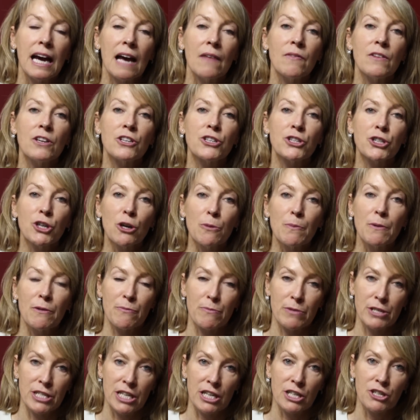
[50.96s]
And the job
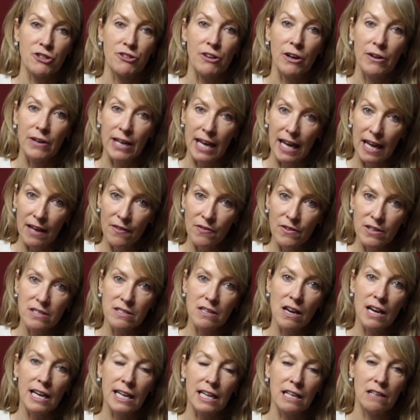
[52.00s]
of progesterone in the
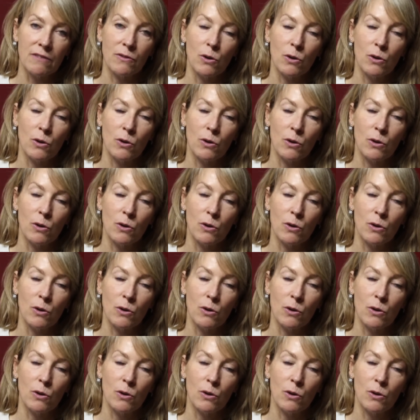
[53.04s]
cycle